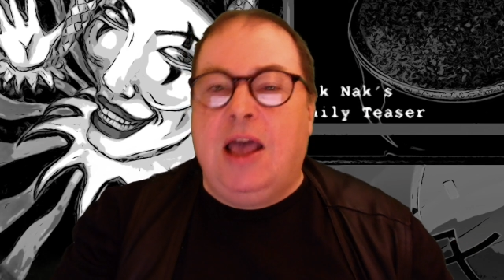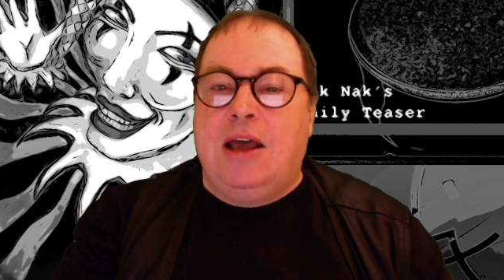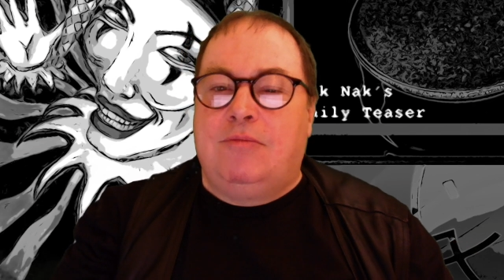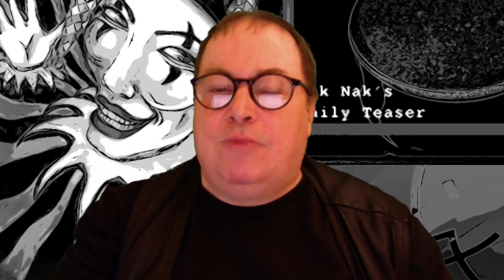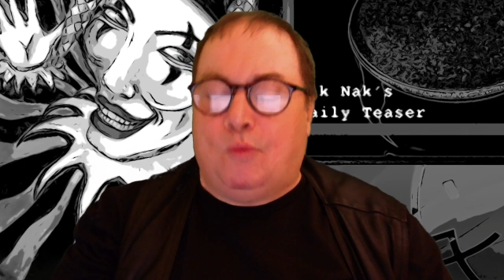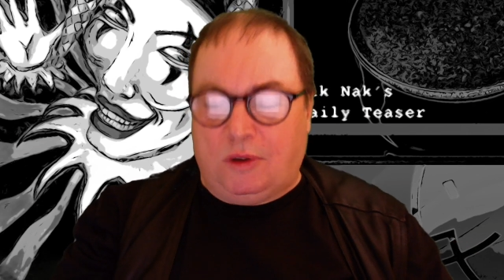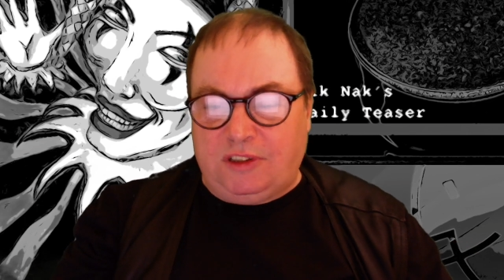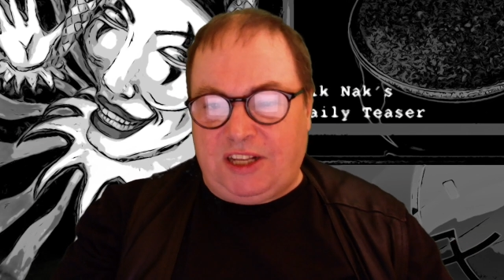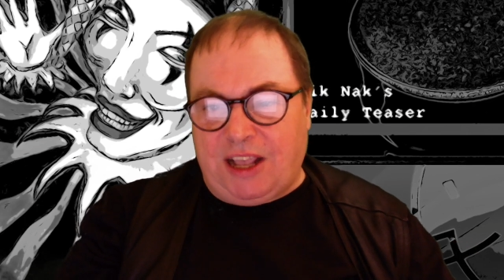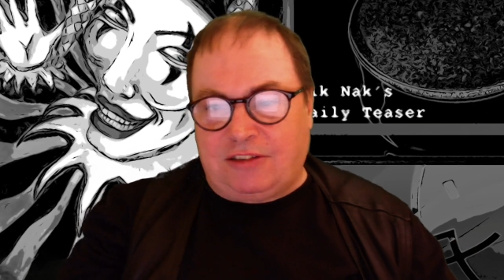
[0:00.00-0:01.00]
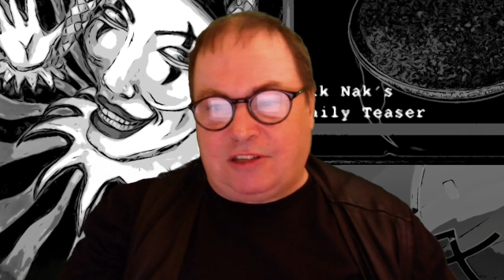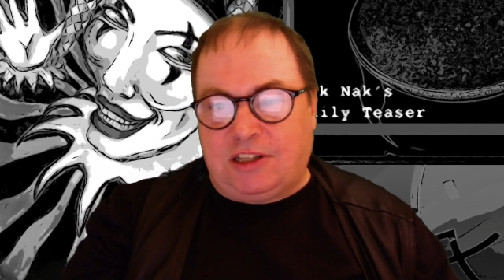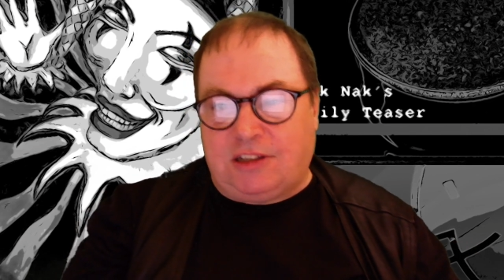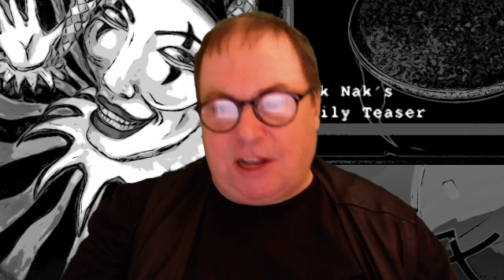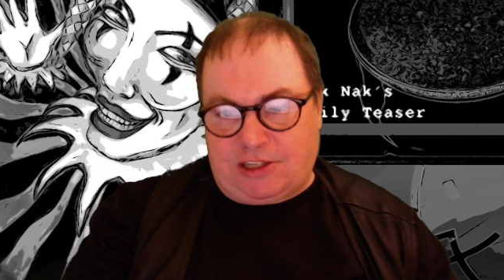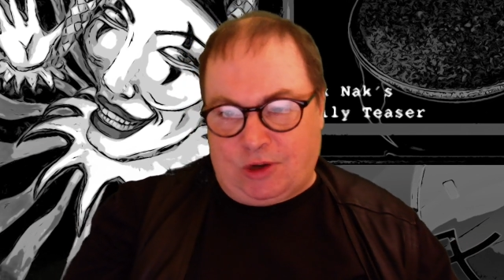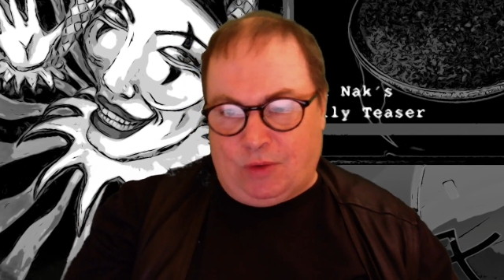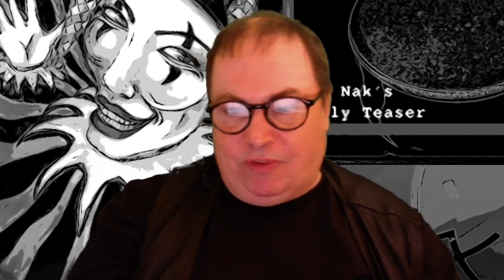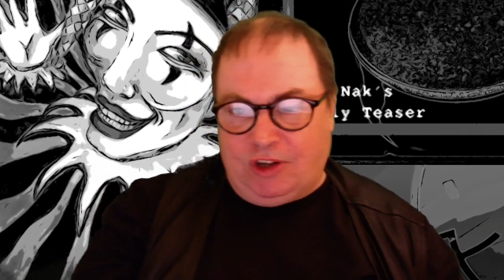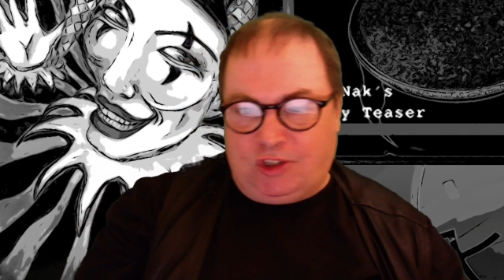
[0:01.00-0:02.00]
but once you get to the
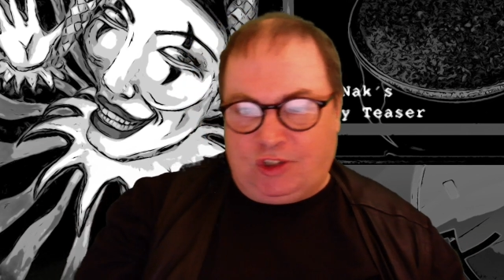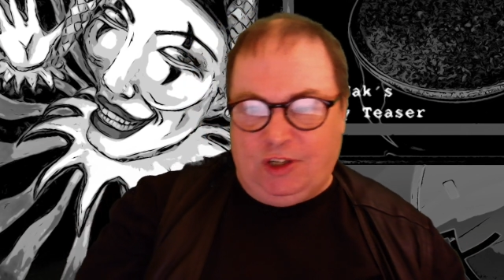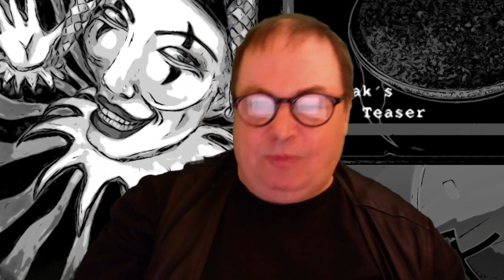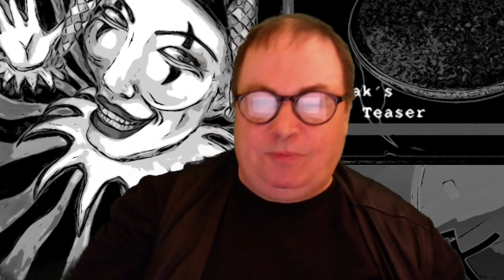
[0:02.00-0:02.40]
desktop version,